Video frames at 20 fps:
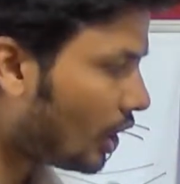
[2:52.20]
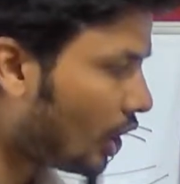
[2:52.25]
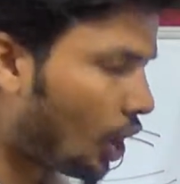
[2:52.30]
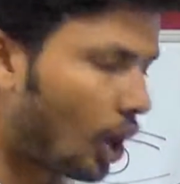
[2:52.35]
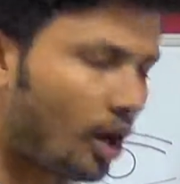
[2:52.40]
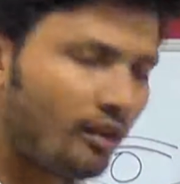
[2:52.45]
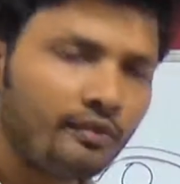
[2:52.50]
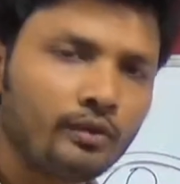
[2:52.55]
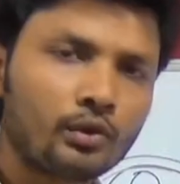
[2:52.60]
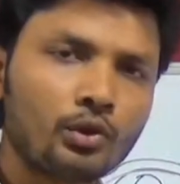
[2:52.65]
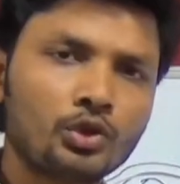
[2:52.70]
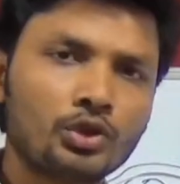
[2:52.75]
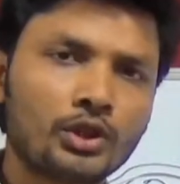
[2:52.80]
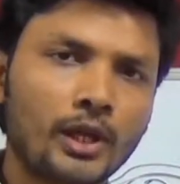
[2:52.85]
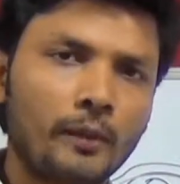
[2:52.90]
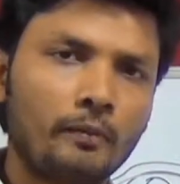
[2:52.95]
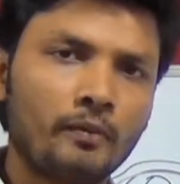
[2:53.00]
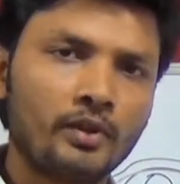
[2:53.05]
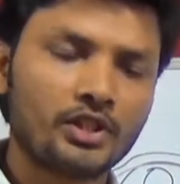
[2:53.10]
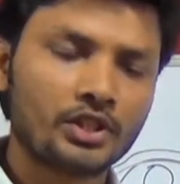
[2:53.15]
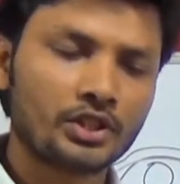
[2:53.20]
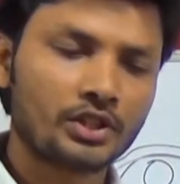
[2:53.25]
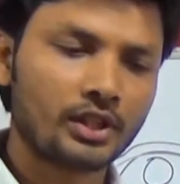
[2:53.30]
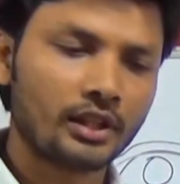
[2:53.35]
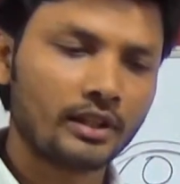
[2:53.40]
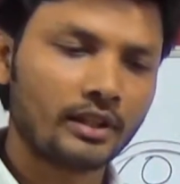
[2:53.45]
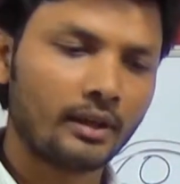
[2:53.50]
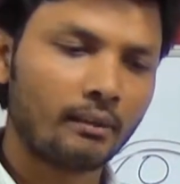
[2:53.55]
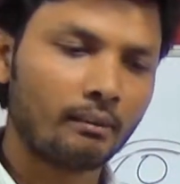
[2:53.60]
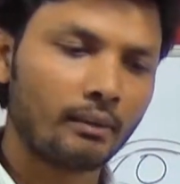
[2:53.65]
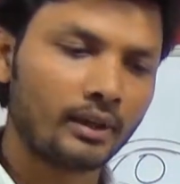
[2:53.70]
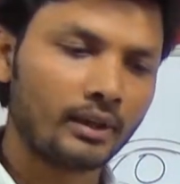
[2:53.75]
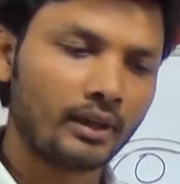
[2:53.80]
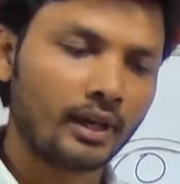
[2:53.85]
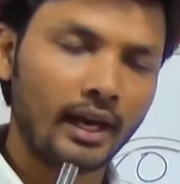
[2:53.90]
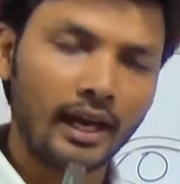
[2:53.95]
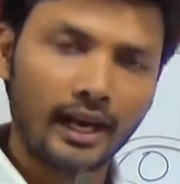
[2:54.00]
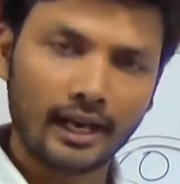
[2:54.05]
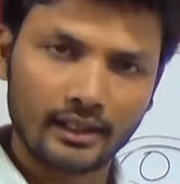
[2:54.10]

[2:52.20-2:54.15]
off cruise time, which is nothing but